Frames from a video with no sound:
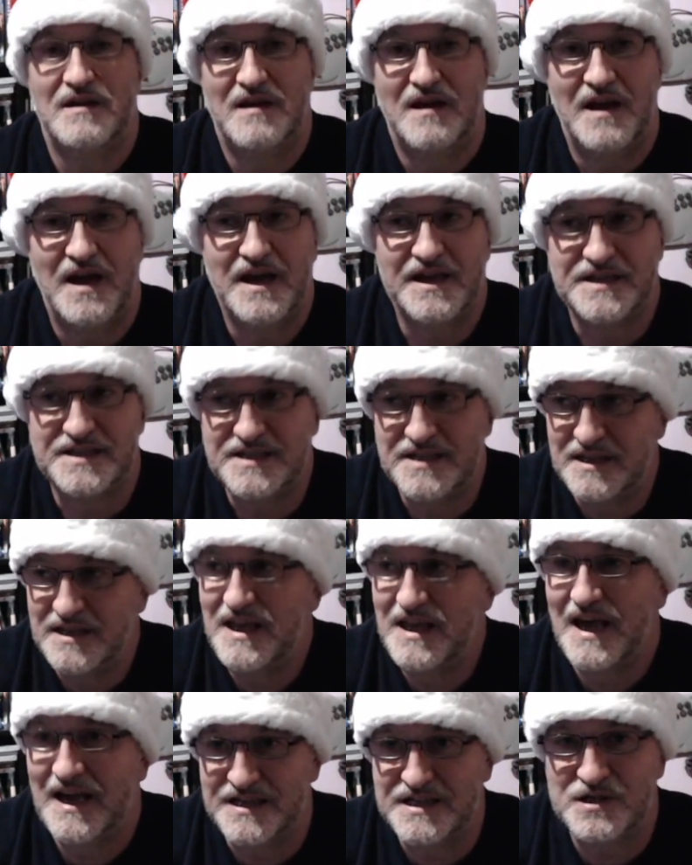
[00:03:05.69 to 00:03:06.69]
I said,
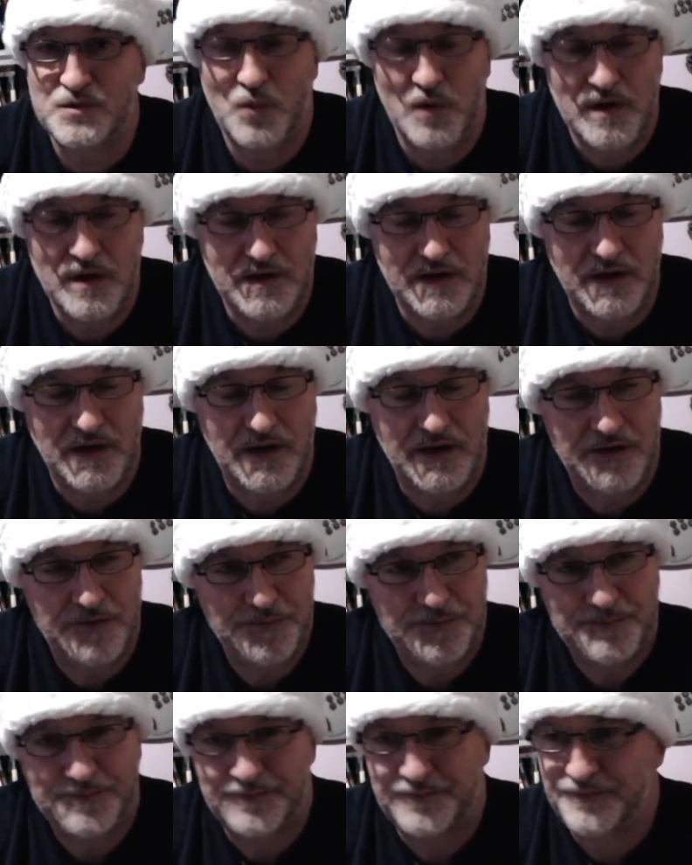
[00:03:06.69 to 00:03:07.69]
"Yes, why?"
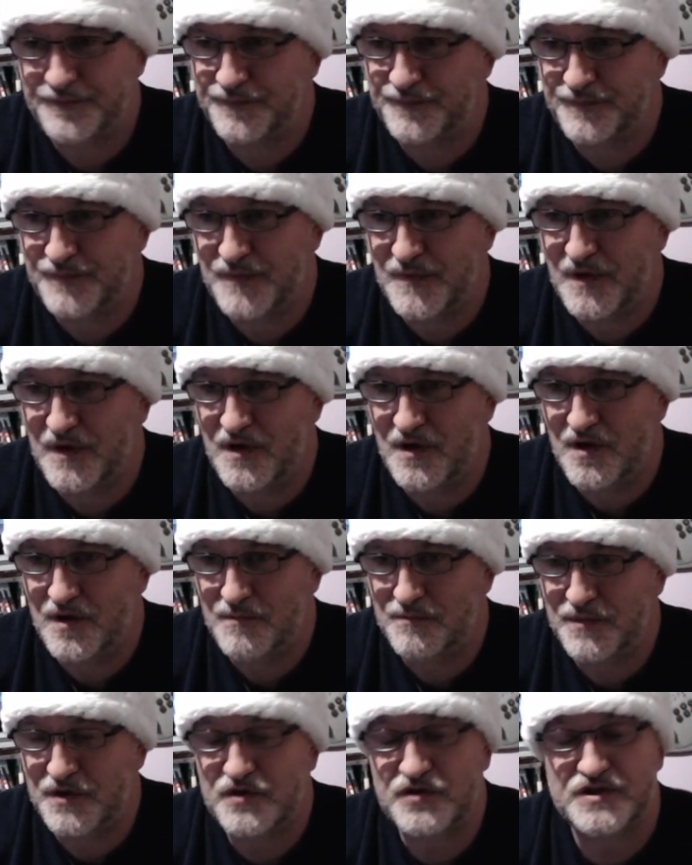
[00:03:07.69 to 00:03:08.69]

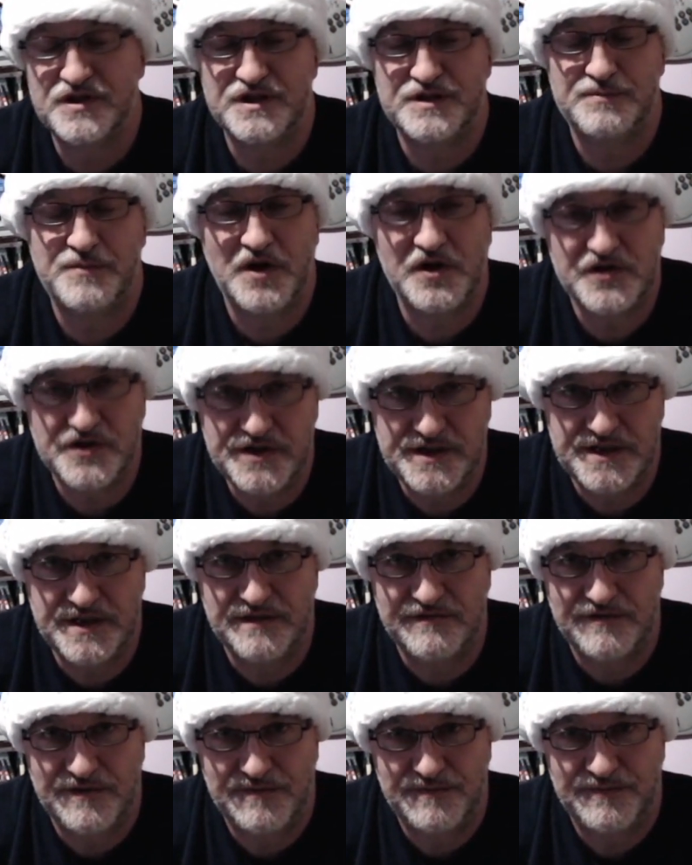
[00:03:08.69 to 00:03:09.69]
"Because it's positive."